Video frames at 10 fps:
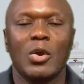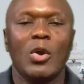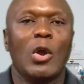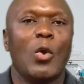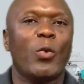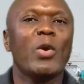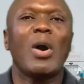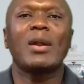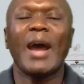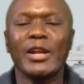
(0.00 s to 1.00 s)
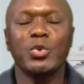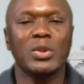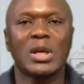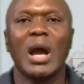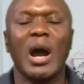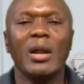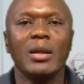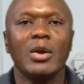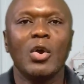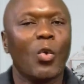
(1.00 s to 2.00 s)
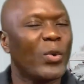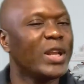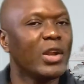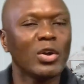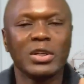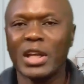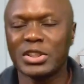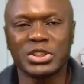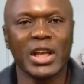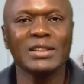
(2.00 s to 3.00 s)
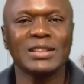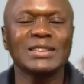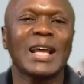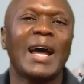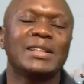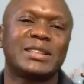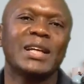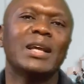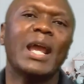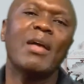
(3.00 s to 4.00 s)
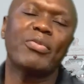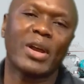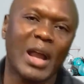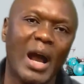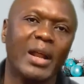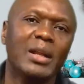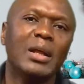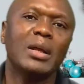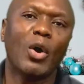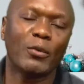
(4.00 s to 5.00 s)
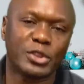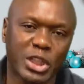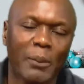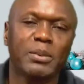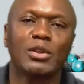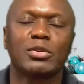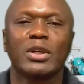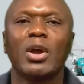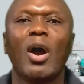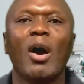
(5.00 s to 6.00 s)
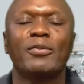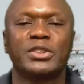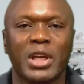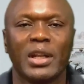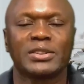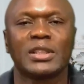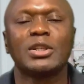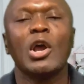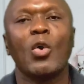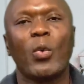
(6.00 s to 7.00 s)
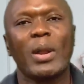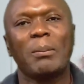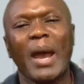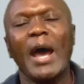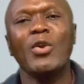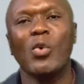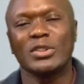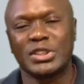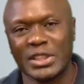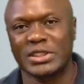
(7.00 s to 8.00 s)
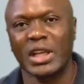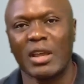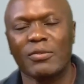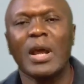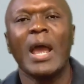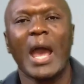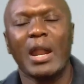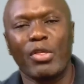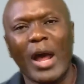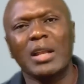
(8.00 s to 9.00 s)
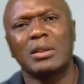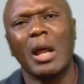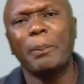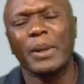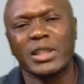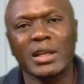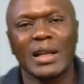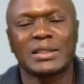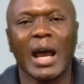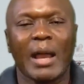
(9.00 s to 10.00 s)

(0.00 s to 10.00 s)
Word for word: We were right with God. We did not need Jesus until in the garden of chapter 3 of Genesis, when man was deceived, and that, that particular time,